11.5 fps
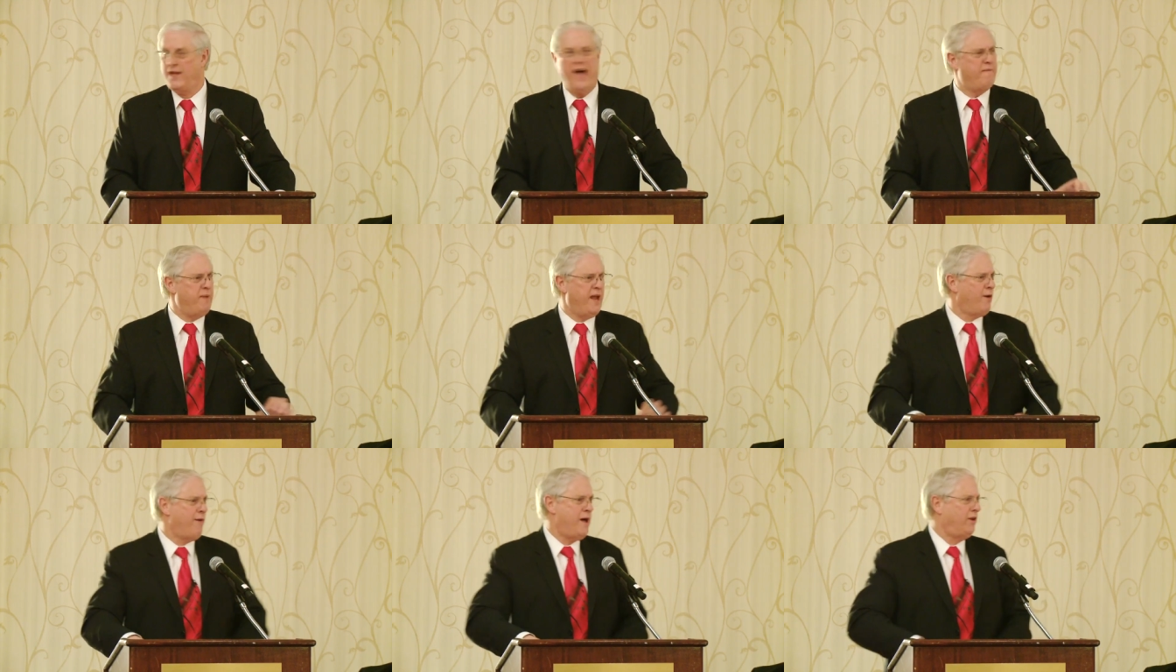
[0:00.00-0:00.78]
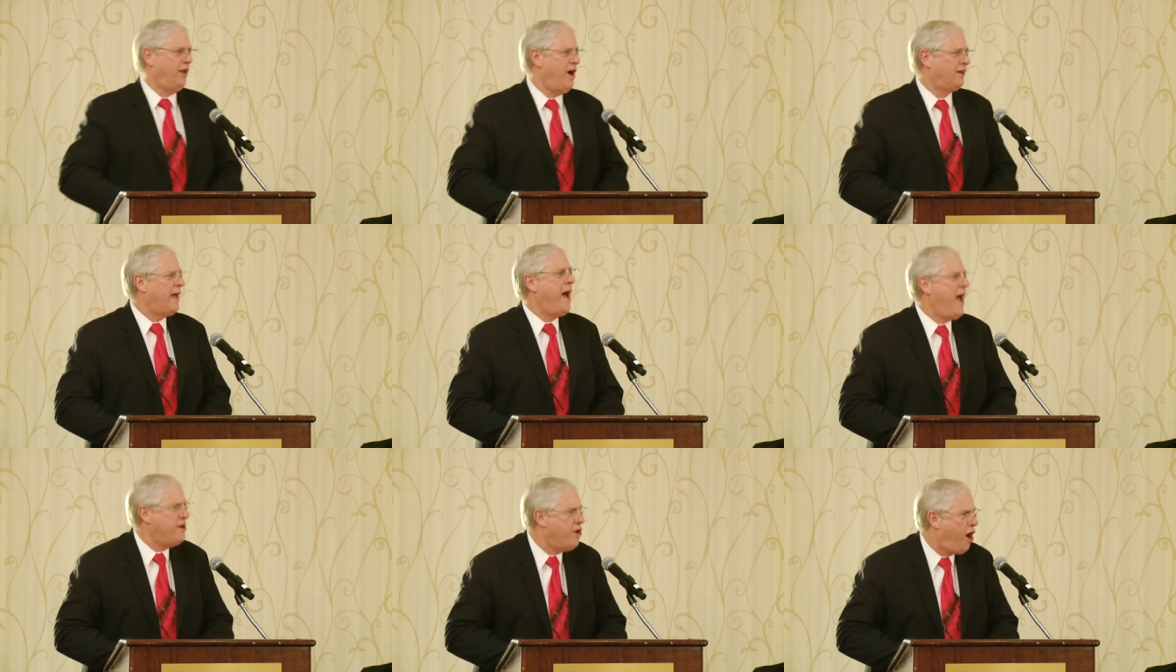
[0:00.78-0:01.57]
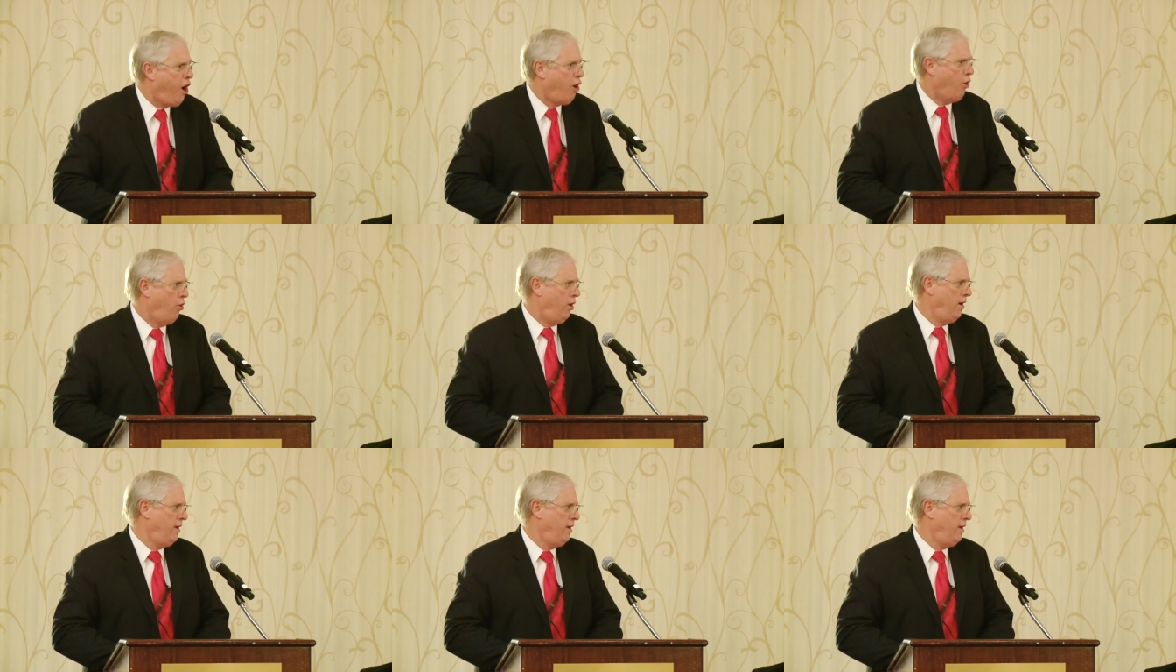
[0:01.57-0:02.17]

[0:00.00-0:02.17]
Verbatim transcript: I've been around a long time. I know